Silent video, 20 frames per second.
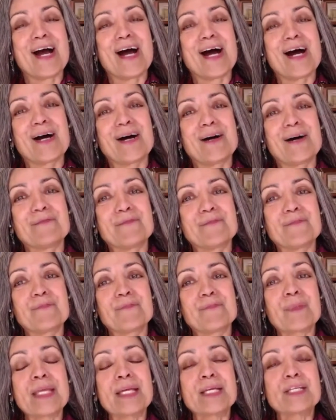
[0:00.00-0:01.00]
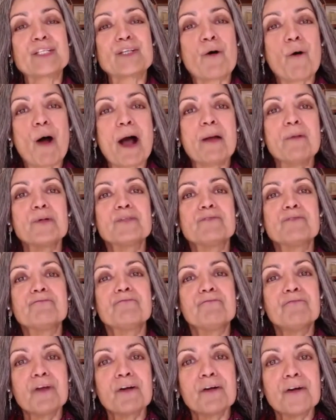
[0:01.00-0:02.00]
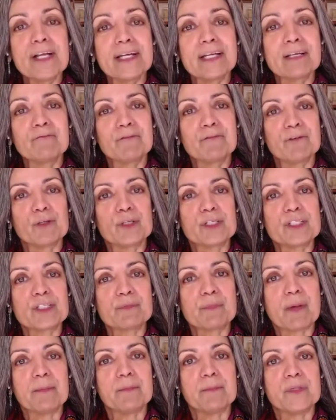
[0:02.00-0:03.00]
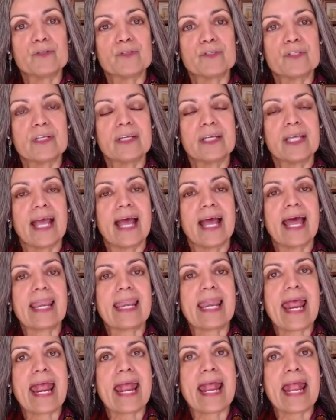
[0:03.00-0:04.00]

Um, so I was very influenced by music, and